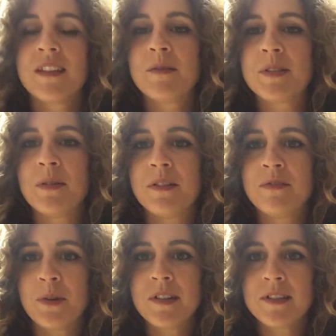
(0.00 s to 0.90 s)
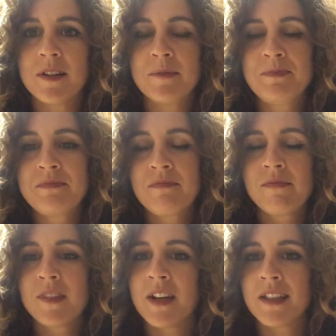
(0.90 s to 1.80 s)
there was dough on the floor, so
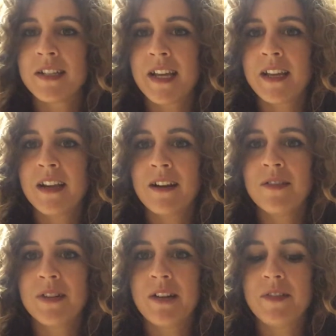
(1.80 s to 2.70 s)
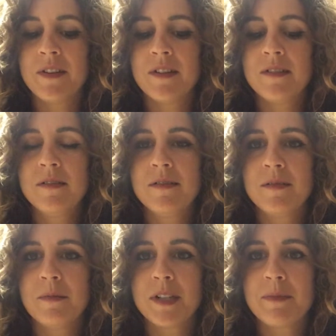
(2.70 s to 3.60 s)
got that taken care of and I feel
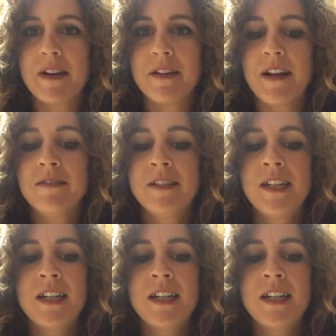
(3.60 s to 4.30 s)
much better now.